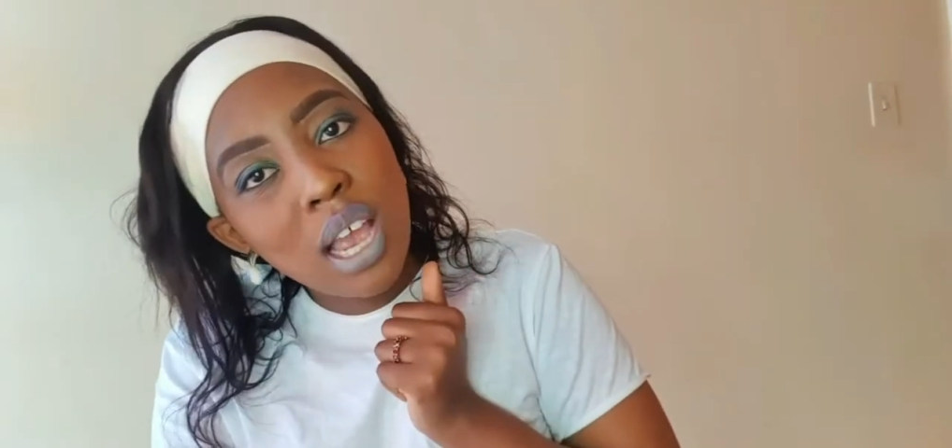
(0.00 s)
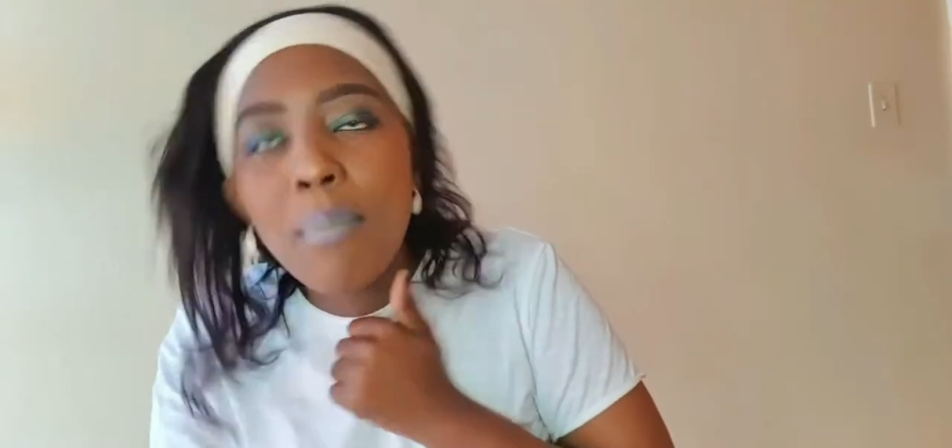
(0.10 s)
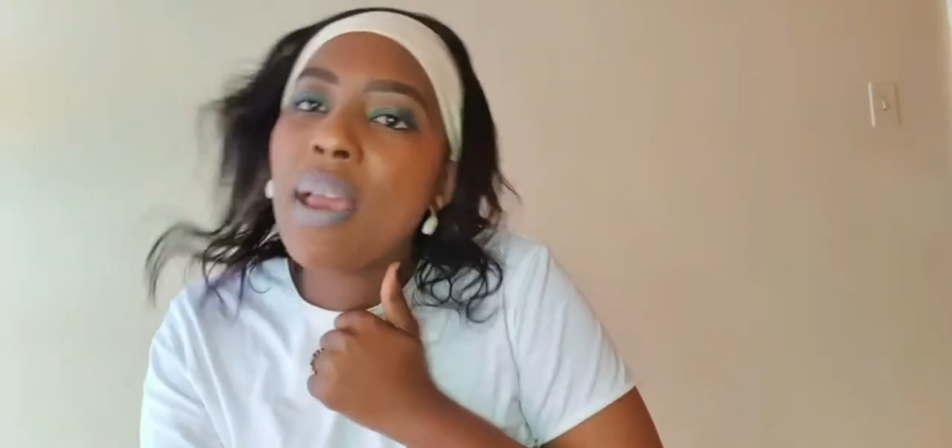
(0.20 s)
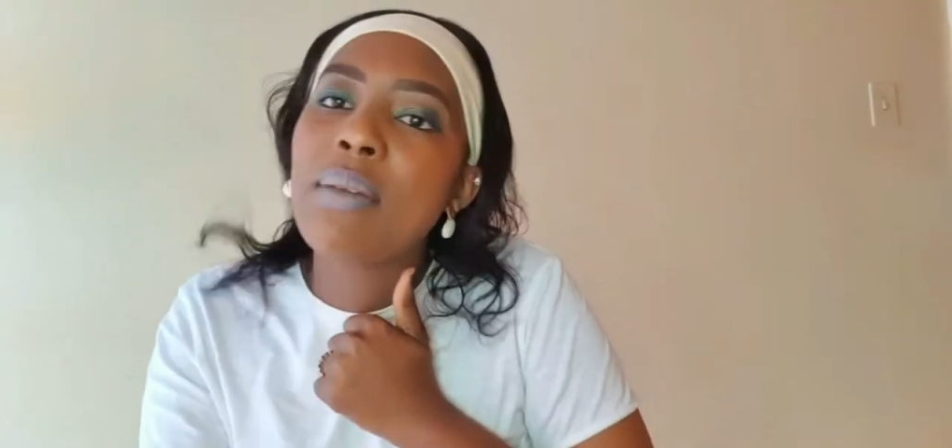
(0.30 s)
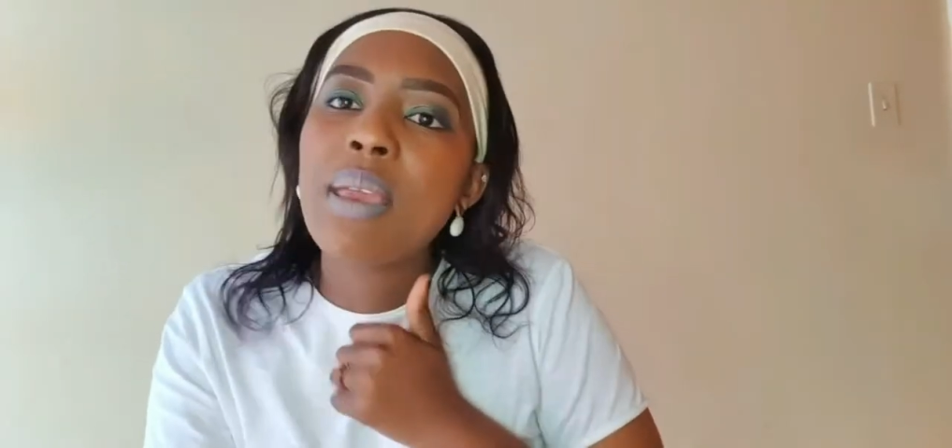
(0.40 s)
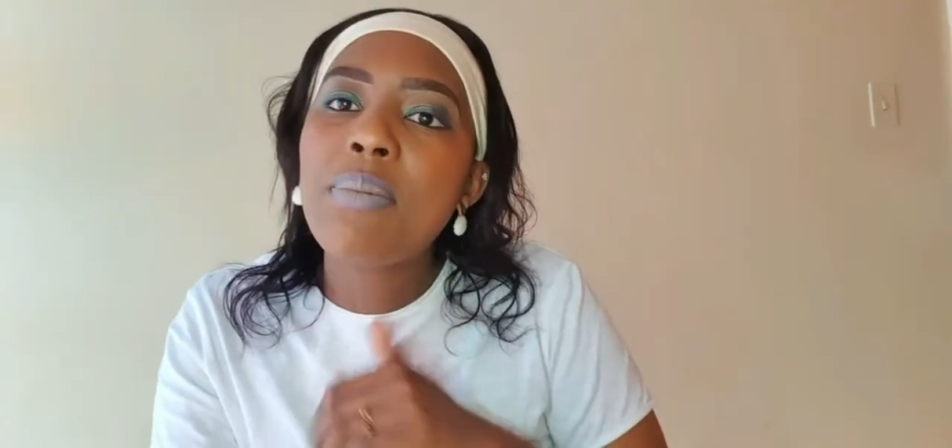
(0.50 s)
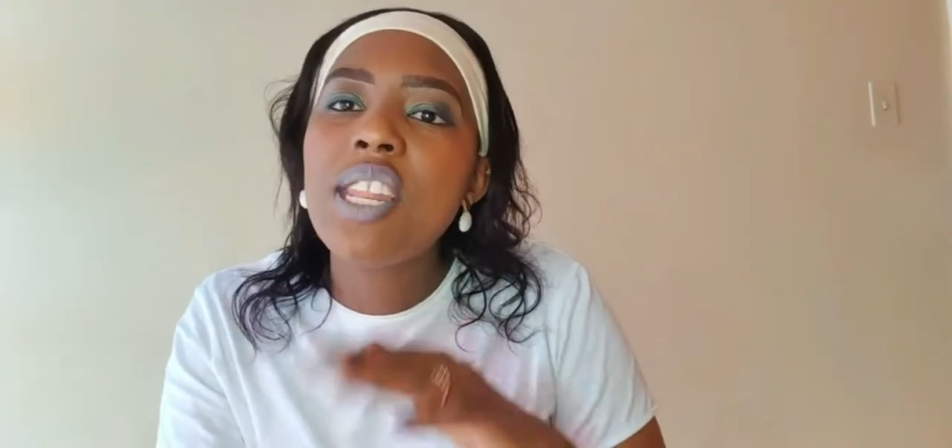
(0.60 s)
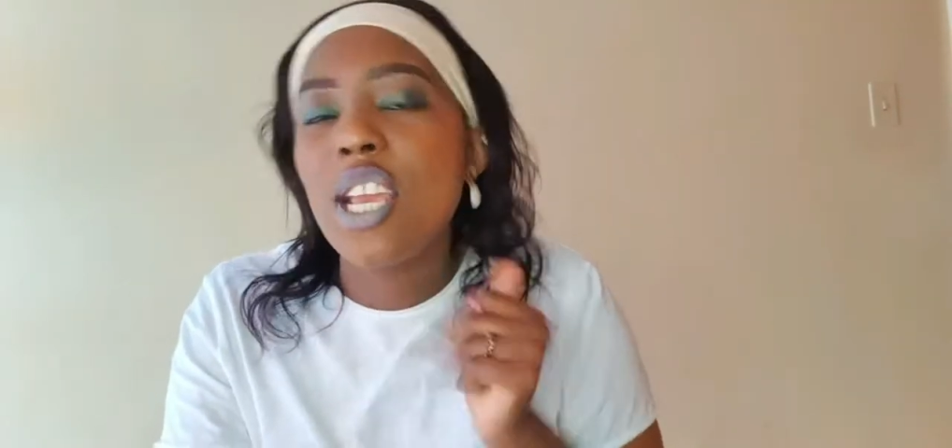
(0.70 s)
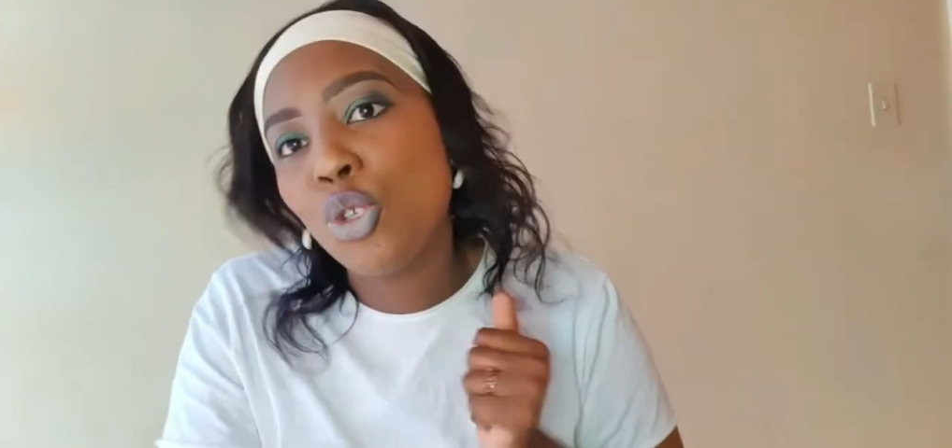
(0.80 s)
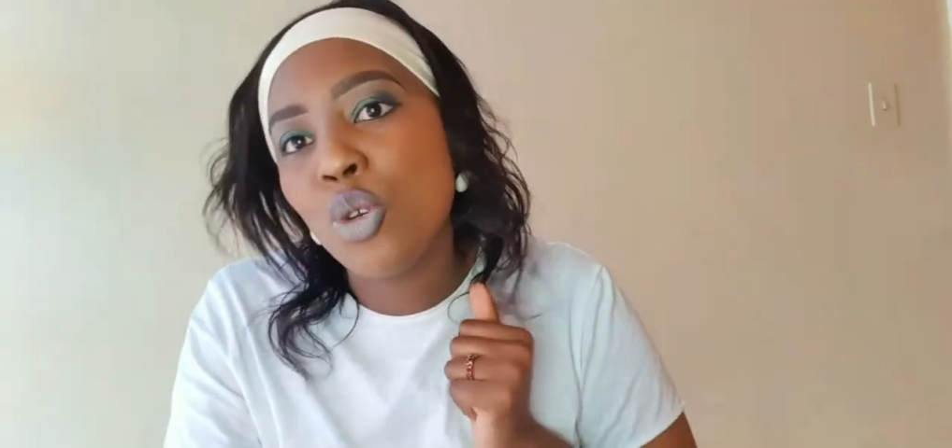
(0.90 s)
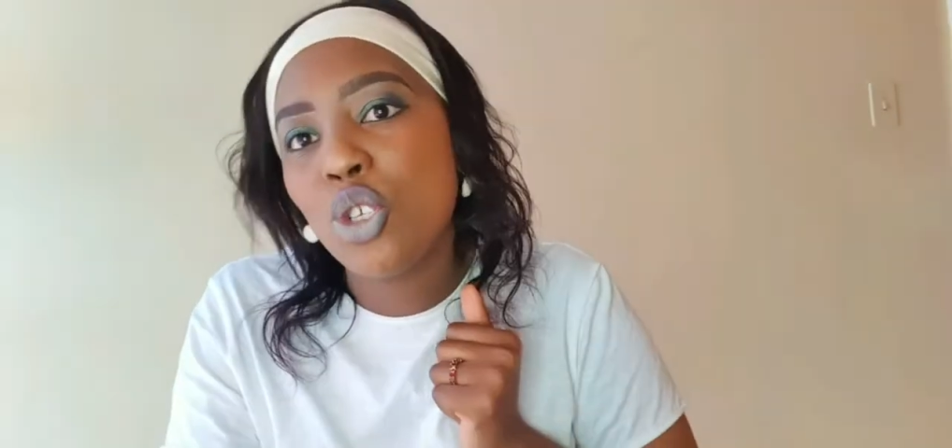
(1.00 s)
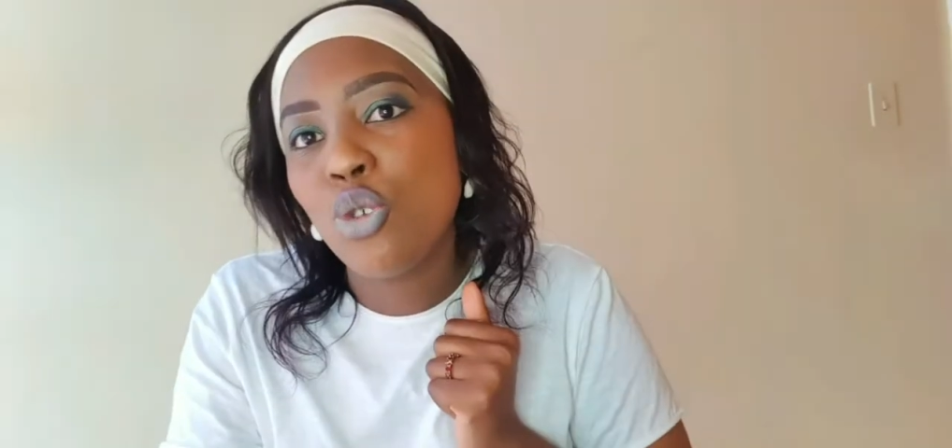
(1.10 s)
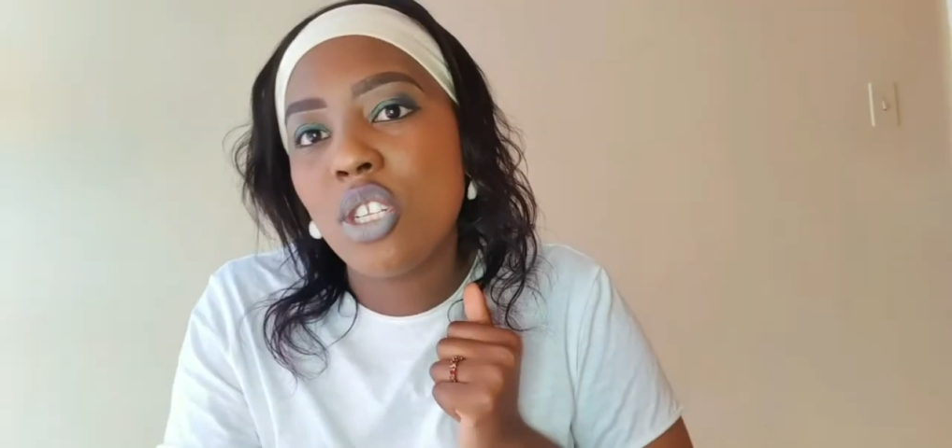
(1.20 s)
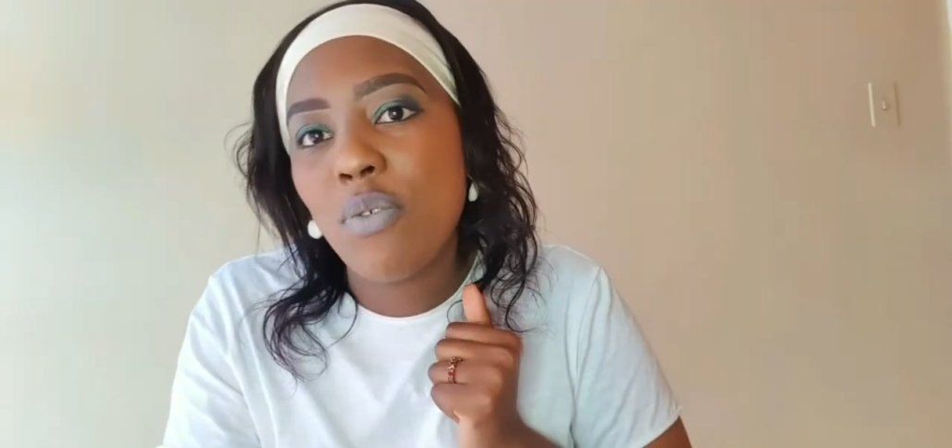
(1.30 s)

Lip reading: come back maybe next week Tuesday,